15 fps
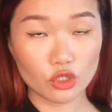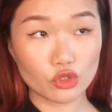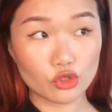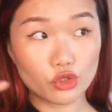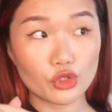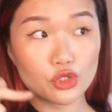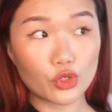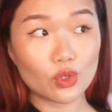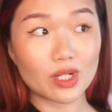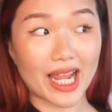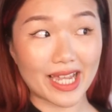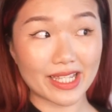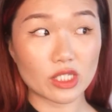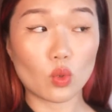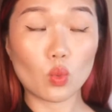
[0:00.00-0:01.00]
Do you
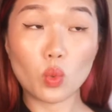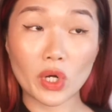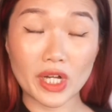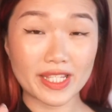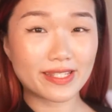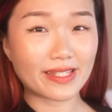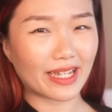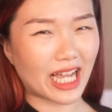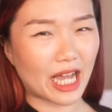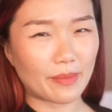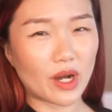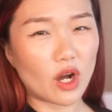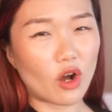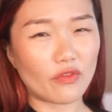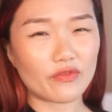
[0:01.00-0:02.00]
like the words that come
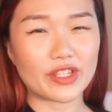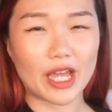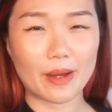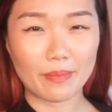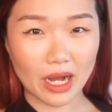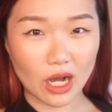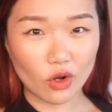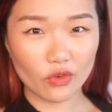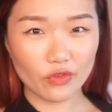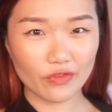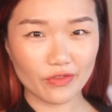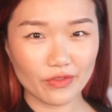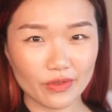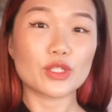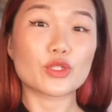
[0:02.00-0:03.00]
out of their mouth?
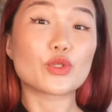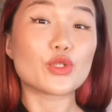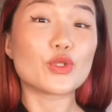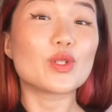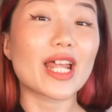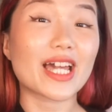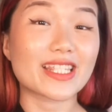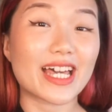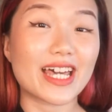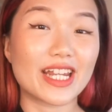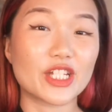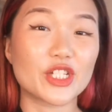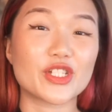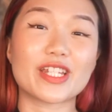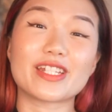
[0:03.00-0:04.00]
Do you like the
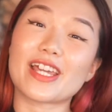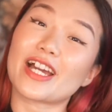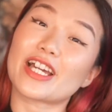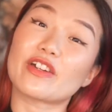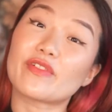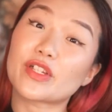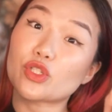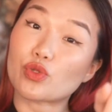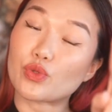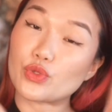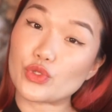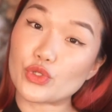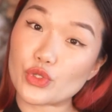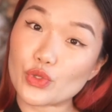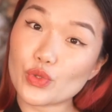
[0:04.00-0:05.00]
energy that they are giving to
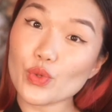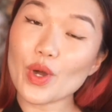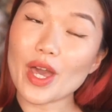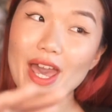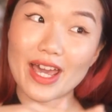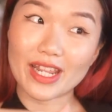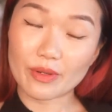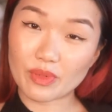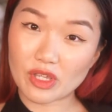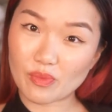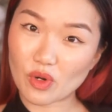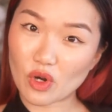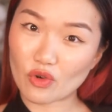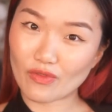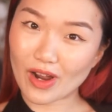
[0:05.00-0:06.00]
you and the
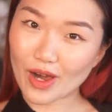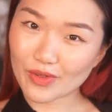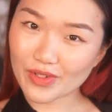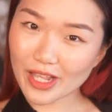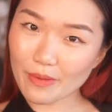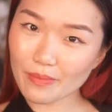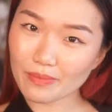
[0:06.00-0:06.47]
people around them?